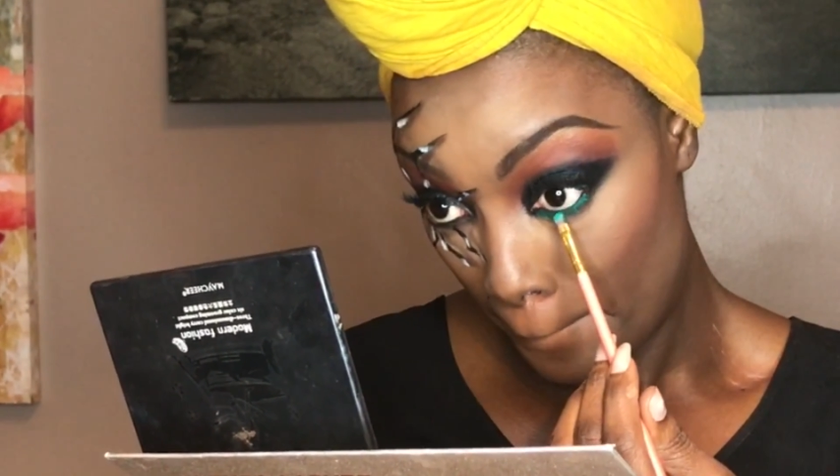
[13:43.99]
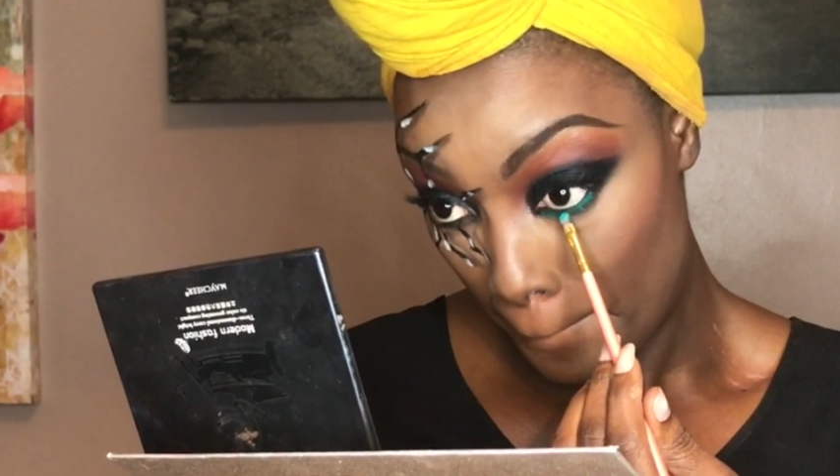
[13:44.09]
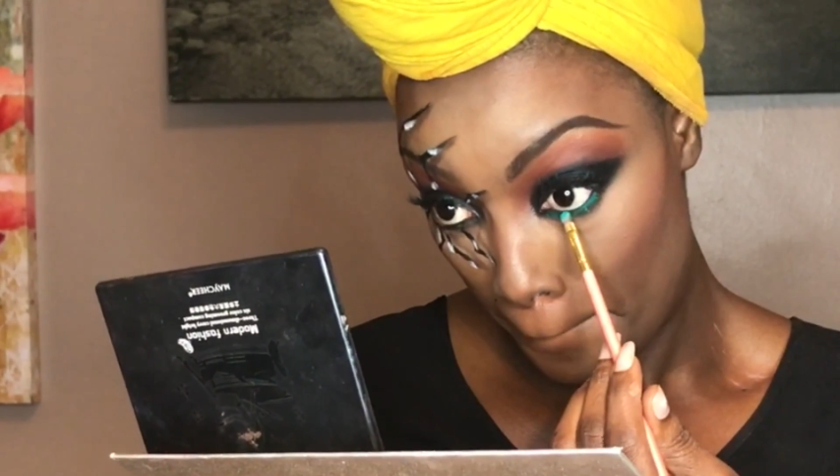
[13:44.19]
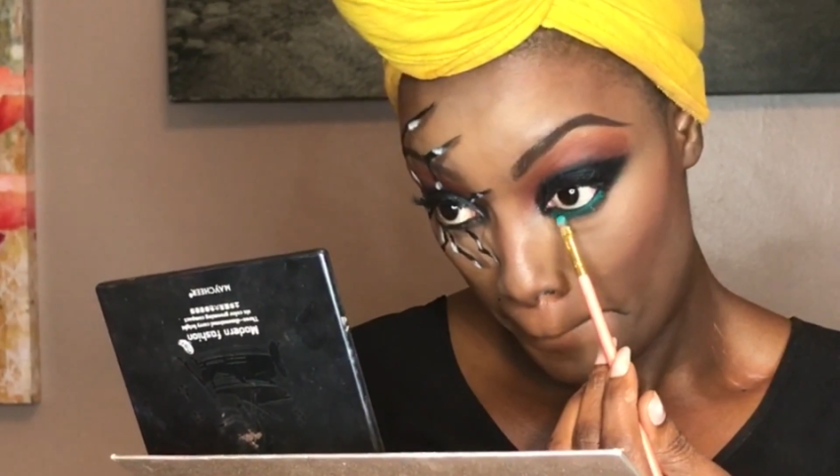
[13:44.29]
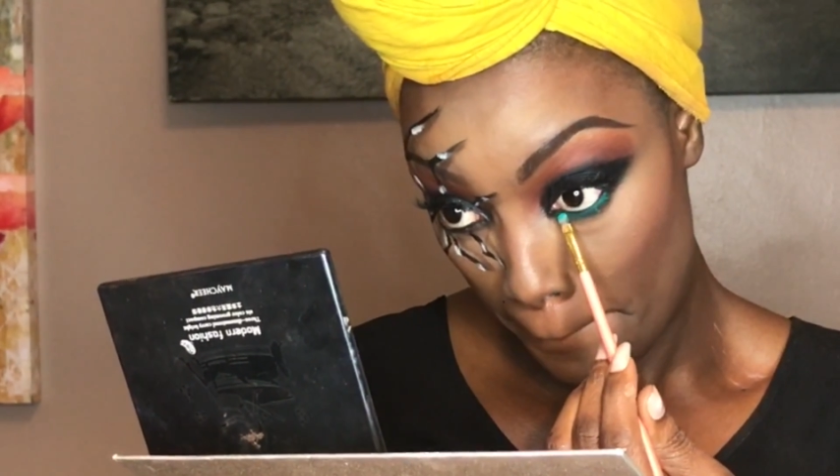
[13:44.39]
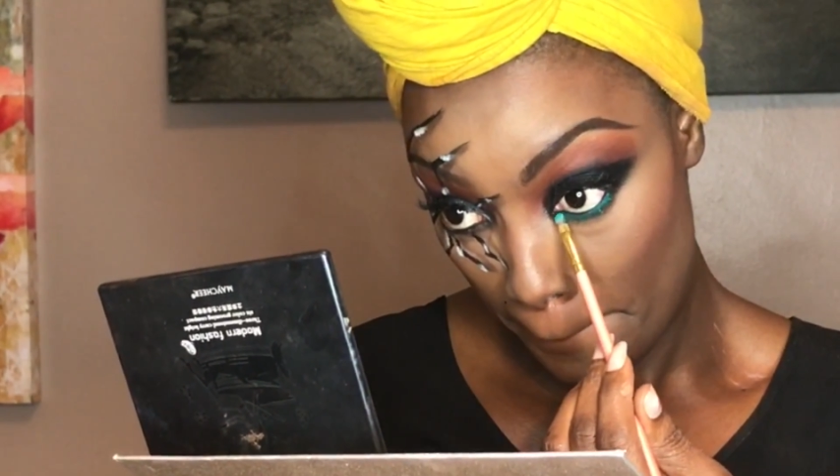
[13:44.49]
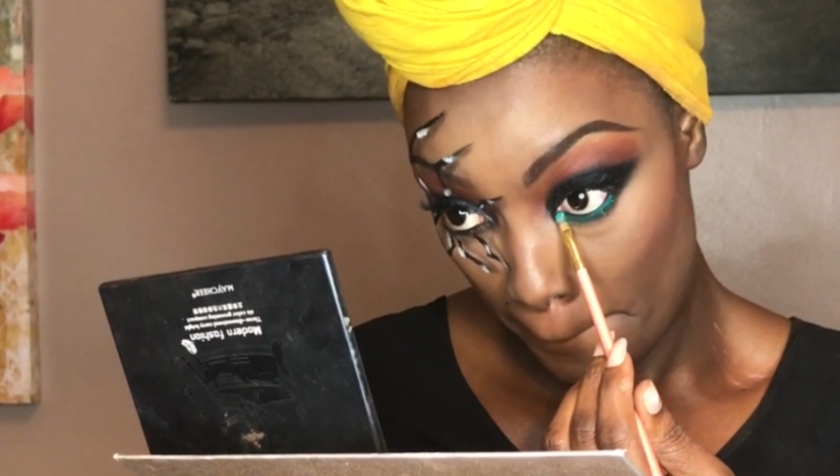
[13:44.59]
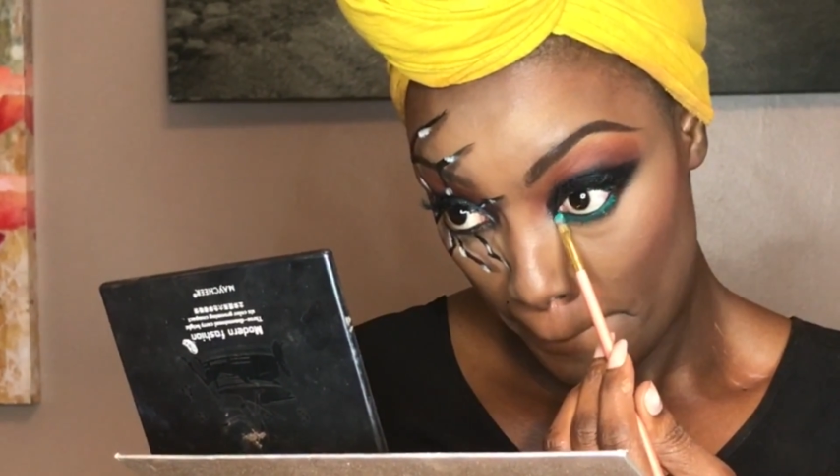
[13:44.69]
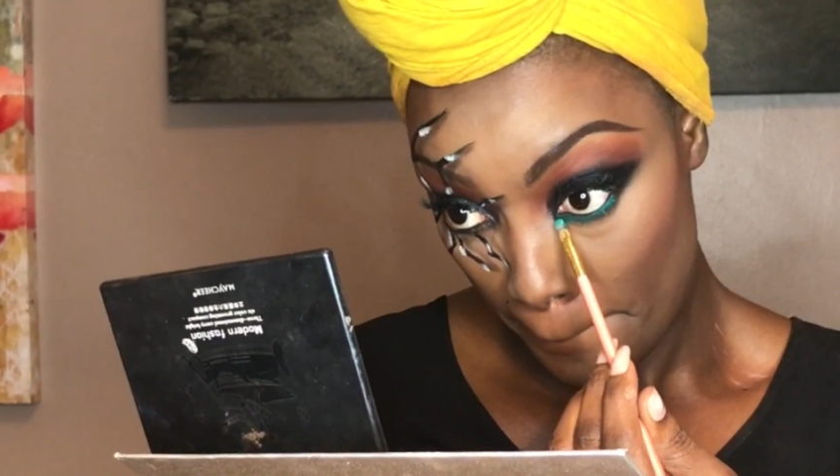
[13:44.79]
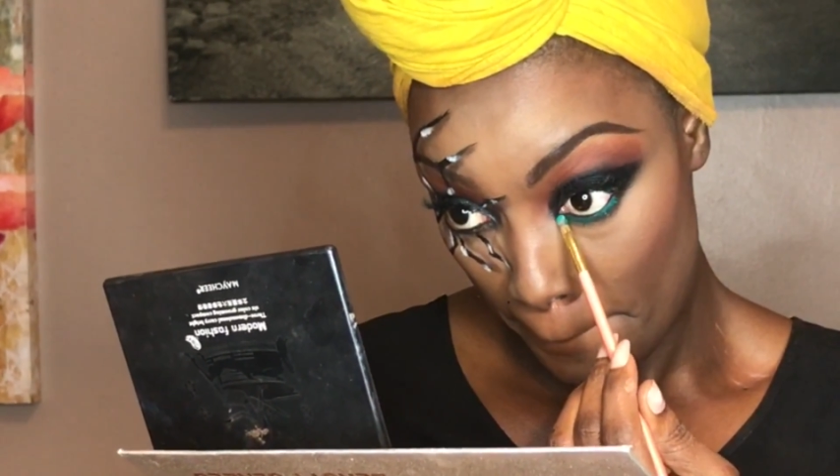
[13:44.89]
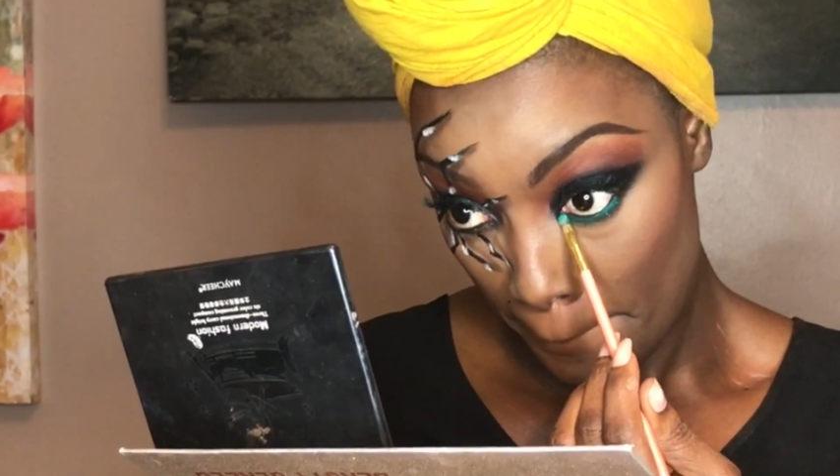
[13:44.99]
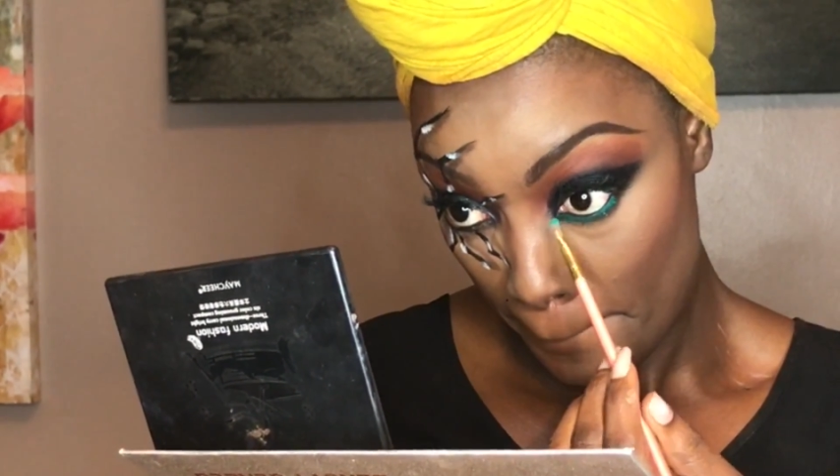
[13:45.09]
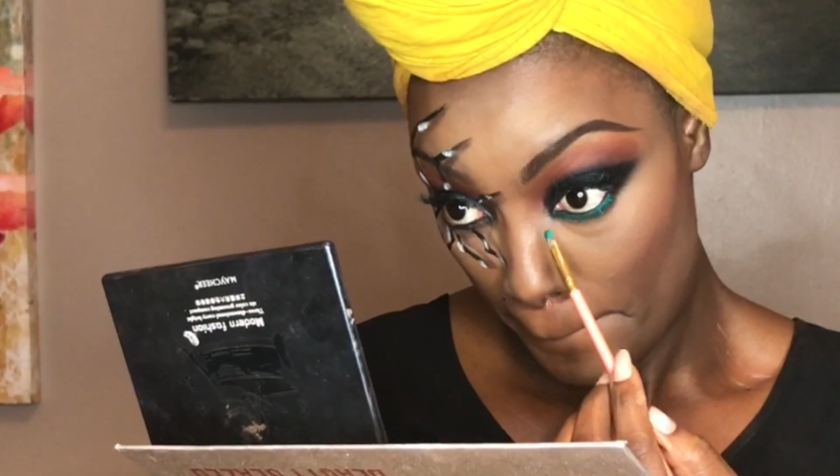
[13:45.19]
so that's what I'm gonna add